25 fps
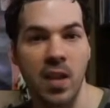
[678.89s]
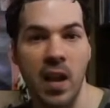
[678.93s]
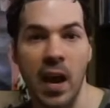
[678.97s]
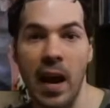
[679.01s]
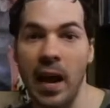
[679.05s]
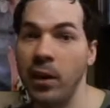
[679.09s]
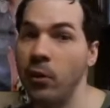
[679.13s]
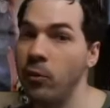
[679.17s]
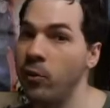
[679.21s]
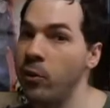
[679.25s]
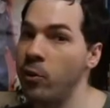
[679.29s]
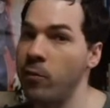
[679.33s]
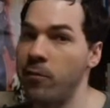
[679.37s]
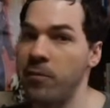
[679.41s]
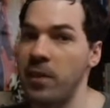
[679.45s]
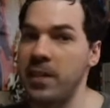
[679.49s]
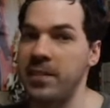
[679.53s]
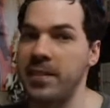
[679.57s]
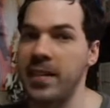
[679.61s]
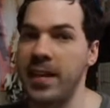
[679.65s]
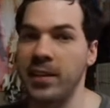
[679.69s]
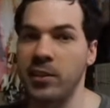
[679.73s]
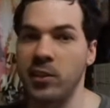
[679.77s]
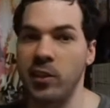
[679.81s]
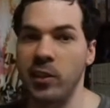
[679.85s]
I don't know if
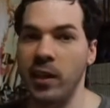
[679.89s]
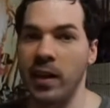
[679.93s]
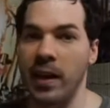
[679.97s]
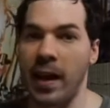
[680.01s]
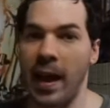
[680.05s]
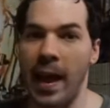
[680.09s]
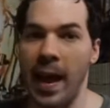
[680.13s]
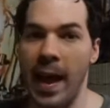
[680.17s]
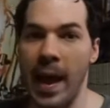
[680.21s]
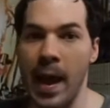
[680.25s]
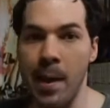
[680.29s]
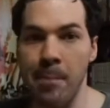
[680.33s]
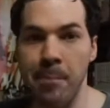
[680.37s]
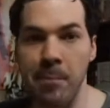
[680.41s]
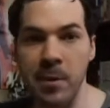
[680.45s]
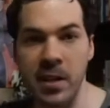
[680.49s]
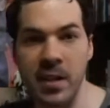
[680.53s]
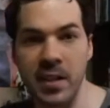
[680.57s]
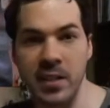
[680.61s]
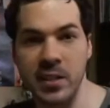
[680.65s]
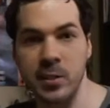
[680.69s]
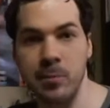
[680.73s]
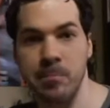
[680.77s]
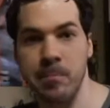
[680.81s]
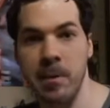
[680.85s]
that's actually going to
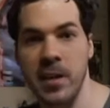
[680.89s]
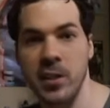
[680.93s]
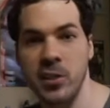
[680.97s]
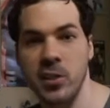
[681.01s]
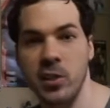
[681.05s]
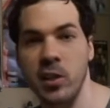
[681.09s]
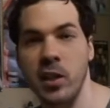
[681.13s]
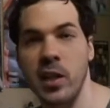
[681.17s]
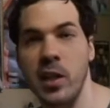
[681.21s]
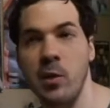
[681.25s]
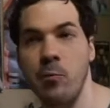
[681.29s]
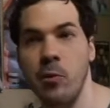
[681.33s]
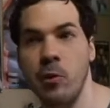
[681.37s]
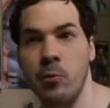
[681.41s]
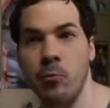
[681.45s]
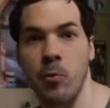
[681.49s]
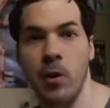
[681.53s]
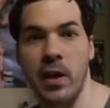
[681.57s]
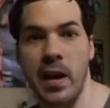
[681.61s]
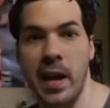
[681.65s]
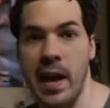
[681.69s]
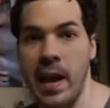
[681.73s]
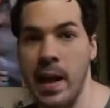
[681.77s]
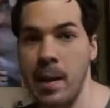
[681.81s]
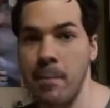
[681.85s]
happen, especially with
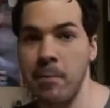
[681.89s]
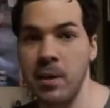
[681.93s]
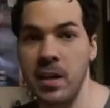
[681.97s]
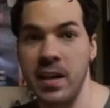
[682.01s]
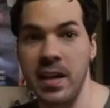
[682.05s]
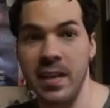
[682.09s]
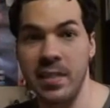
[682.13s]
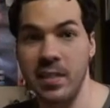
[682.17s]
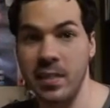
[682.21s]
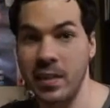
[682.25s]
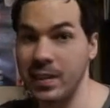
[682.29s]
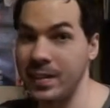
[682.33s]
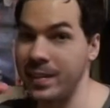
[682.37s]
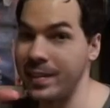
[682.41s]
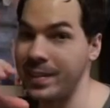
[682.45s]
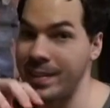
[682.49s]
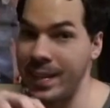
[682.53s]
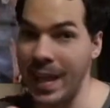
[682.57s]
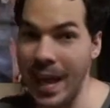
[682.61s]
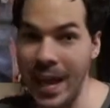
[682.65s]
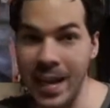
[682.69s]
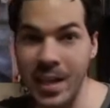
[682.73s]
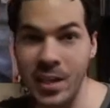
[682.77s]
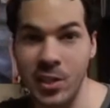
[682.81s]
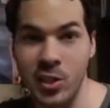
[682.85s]
what happened in the
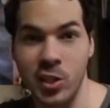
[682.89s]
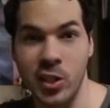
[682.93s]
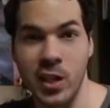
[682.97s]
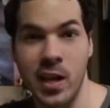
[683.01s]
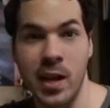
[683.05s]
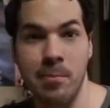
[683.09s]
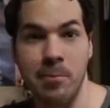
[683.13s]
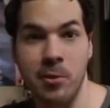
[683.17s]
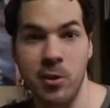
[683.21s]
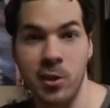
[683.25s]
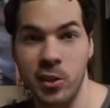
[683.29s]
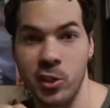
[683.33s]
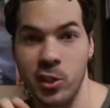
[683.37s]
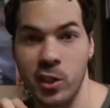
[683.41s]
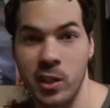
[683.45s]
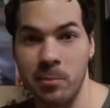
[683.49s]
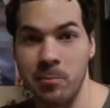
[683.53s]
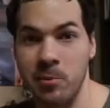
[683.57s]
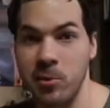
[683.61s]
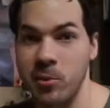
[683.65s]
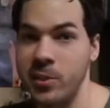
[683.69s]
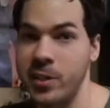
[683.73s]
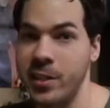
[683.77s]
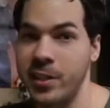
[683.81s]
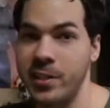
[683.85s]
latest chapter, in
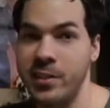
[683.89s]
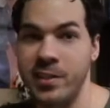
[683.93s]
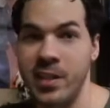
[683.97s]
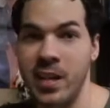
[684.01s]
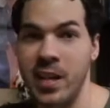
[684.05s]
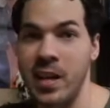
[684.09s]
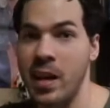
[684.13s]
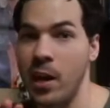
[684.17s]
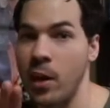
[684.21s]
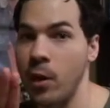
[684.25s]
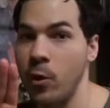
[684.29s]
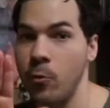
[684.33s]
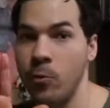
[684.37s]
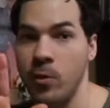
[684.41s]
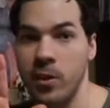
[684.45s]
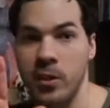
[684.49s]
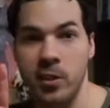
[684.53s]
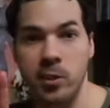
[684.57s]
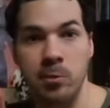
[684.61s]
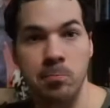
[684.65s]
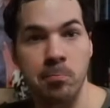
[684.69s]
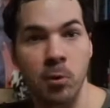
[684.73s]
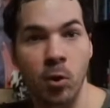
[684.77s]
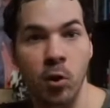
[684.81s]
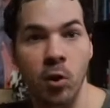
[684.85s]
chapter 16. I don't want
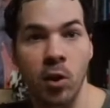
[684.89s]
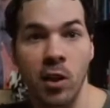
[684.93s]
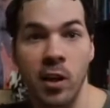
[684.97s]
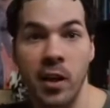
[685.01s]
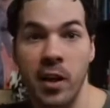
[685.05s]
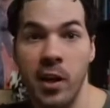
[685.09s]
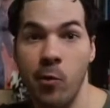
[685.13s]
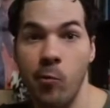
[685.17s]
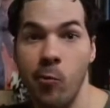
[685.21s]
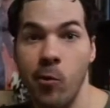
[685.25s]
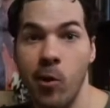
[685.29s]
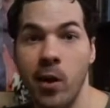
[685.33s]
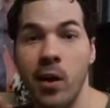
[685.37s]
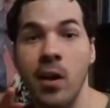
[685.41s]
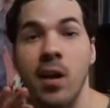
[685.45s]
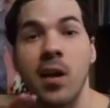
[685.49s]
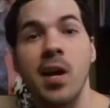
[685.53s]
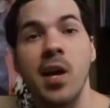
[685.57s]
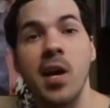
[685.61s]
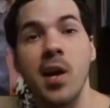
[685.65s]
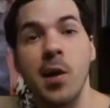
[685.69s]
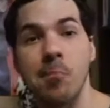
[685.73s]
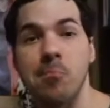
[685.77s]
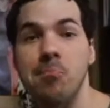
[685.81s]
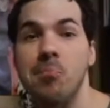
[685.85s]
to spoil anyone,
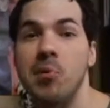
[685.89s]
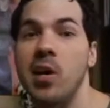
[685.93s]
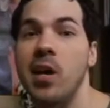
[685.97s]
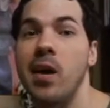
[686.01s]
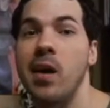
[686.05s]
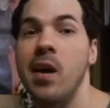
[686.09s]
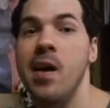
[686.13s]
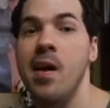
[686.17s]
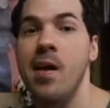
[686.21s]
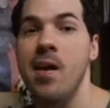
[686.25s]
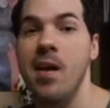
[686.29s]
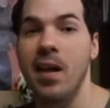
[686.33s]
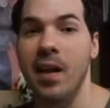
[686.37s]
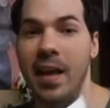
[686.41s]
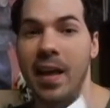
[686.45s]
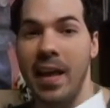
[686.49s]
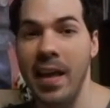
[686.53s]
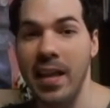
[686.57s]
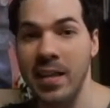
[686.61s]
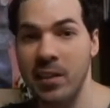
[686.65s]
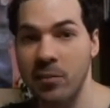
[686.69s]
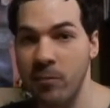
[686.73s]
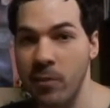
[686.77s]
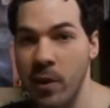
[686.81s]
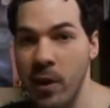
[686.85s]
but
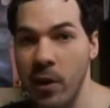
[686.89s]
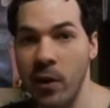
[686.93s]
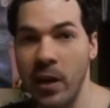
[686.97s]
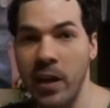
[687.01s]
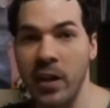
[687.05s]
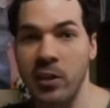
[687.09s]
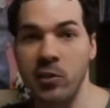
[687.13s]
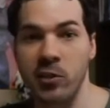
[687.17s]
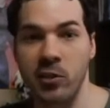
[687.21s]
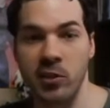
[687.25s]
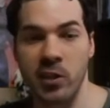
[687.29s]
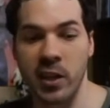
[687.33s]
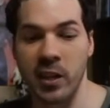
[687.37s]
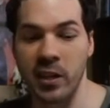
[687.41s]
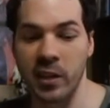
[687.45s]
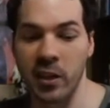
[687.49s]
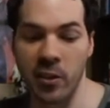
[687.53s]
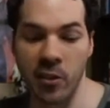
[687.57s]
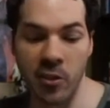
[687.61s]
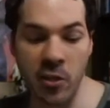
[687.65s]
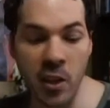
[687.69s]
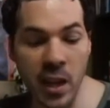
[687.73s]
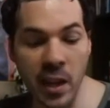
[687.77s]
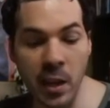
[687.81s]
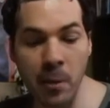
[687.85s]
it's very interesting to
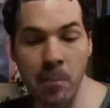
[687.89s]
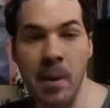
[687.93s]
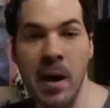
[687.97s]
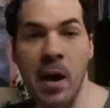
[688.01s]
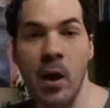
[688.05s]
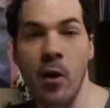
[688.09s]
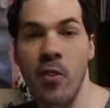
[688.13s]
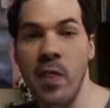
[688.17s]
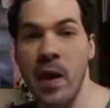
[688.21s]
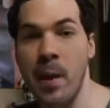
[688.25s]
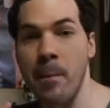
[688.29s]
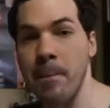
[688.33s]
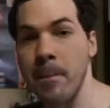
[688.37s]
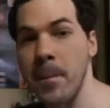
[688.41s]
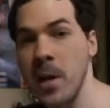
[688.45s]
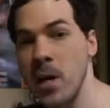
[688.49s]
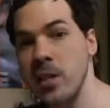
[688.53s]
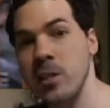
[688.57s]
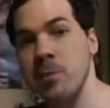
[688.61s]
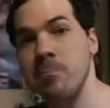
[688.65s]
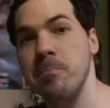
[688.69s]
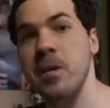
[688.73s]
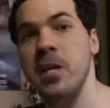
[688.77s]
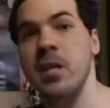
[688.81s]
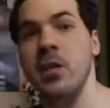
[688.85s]
think about. That
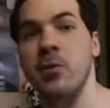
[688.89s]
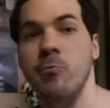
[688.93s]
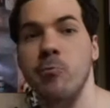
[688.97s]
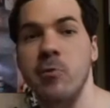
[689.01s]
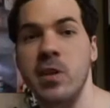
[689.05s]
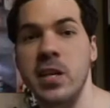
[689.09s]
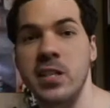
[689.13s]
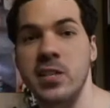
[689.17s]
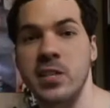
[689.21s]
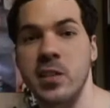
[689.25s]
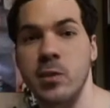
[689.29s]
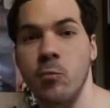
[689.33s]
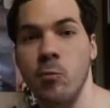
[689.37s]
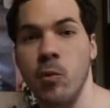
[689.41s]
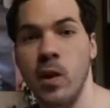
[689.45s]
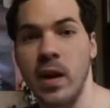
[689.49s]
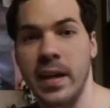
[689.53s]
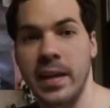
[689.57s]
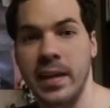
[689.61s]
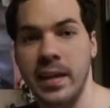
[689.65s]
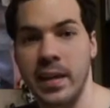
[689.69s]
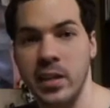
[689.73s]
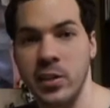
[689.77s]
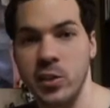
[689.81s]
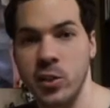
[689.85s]
must be the reason
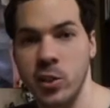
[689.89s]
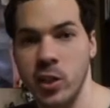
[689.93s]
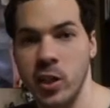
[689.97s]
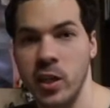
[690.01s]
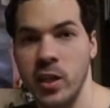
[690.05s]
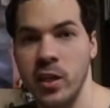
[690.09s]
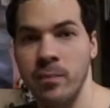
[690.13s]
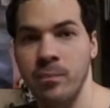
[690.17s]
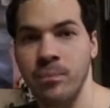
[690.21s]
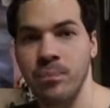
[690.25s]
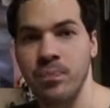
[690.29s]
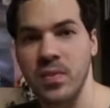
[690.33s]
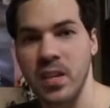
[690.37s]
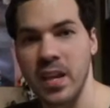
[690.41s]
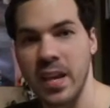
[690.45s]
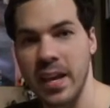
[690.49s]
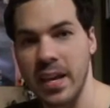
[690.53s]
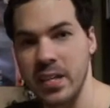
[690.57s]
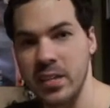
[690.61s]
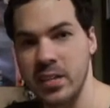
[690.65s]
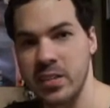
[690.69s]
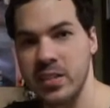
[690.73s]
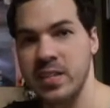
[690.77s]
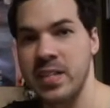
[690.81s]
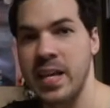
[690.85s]
why Kenshin
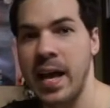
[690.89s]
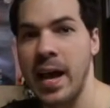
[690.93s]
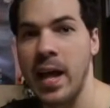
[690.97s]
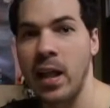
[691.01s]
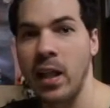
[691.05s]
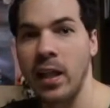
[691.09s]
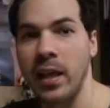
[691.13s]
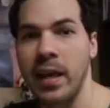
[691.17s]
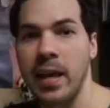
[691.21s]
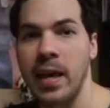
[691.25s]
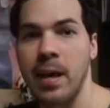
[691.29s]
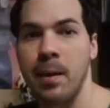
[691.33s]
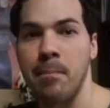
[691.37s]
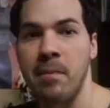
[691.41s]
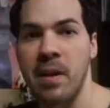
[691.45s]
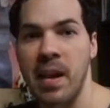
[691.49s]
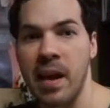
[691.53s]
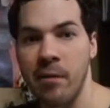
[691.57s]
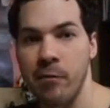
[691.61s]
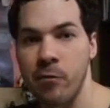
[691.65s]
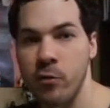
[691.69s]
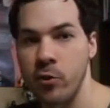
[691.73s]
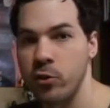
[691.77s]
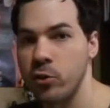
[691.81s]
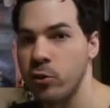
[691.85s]
is telling him
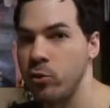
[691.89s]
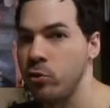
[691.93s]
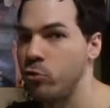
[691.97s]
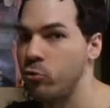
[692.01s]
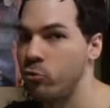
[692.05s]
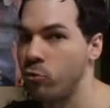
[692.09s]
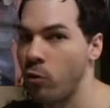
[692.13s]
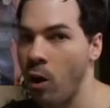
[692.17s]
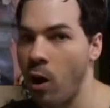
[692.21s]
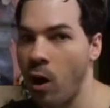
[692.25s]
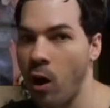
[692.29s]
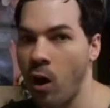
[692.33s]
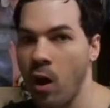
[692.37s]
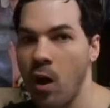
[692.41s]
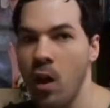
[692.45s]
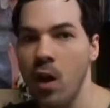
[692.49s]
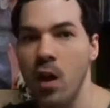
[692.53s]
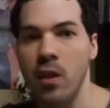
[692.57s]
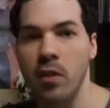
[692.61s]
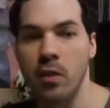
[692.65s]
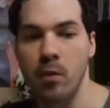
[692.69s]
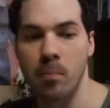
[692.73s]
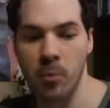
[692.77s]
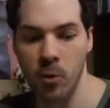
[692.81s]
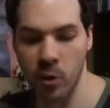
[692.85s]
never to draw
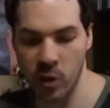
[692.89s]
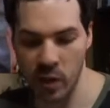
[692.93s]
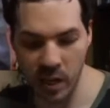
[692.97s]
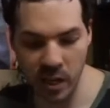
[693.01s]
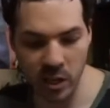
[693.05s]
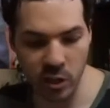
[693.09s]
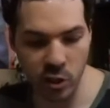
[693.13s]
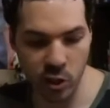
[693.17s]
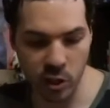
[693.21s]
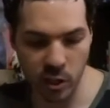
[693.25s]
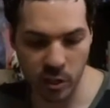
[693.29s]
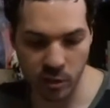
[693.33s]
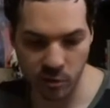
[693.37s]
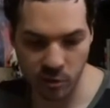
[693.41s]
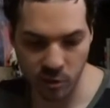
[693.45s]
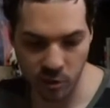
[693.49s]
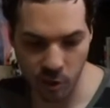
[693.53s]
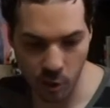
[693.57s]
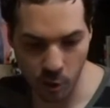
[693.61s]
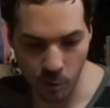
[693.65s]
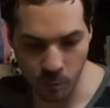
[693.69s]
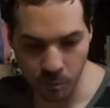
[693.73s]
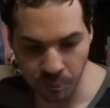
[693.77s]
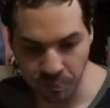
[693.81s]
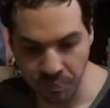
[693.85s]
the Mugenjin.
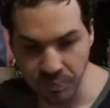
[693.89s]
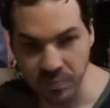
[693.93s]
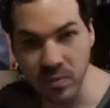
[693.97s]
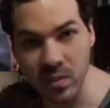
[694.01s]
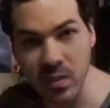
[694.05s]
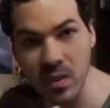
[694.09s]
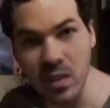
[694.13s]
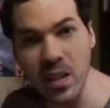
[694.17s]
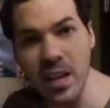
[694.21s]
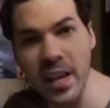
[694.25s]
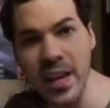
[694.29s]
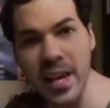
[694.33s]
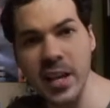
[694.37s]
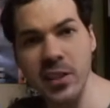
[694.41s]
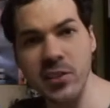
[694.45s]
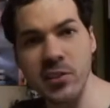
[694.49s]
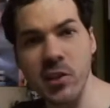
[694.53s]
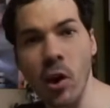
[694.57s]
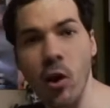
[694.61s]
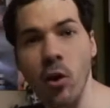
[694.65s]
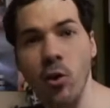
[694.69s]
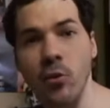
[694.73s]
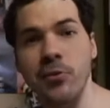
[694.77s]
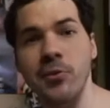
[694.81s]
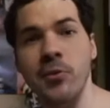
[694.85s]
So
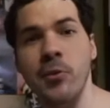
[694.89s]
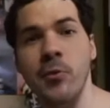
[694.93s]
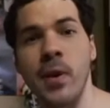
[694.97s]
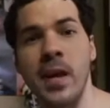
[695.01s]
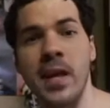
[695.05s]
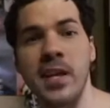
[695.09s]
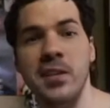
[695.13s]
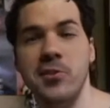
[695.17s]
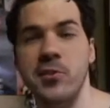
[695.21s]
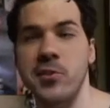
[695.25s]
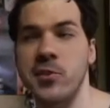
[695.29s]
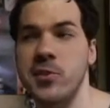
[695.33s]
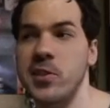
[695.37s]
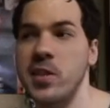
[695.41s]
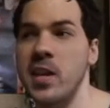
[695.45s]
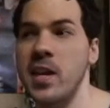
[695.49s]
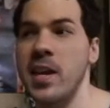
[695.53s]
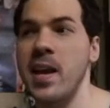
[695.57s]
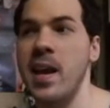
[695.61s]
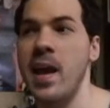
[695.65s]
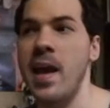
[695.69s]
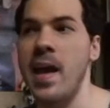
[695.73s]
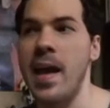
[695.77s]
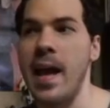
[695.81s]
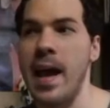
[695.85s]
it's also
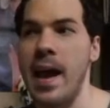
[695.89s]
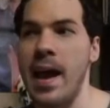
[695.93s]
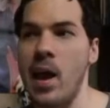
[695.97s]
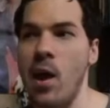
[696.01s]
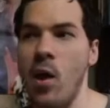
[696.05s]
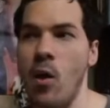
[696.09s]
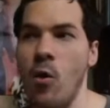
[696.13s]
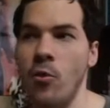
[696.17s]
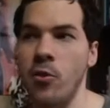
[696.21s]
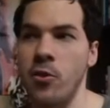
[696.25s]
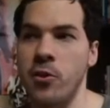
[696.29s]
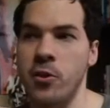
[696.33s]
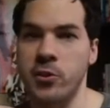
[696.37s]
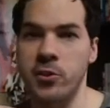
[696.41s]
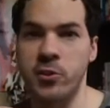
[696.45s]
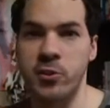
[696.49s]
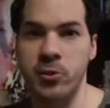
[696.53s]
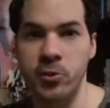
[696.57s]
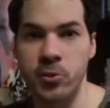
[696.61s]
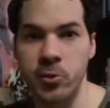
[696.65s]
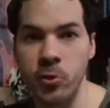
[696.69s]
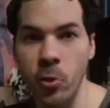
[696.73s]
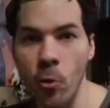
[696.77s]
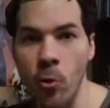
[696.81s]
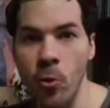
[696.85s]
interesting how the
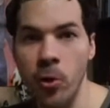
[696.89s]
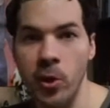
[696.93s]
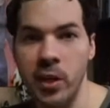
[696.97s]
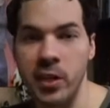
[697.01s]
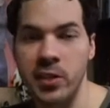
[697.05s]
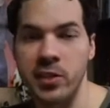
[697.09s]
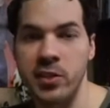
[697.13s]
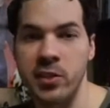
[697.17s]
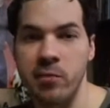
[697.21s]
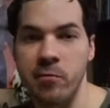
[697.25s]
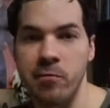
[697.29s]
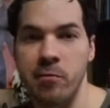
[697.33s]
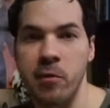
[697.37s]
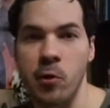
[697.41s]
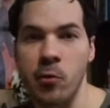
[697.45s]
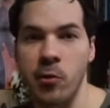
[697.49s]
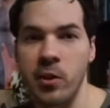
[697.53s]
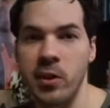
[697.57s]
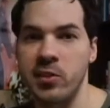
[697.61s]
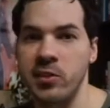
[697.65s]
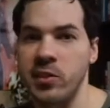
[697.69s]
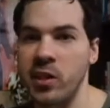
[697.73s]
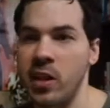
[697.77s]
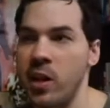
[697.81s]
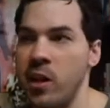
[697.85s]
sword is the
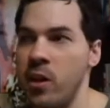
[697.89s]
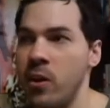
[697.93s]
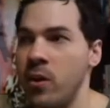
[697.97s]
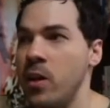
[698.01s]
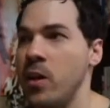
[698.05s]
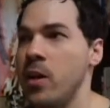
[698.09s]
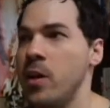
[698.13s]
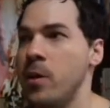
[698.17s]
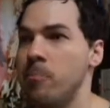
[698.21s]
focus here,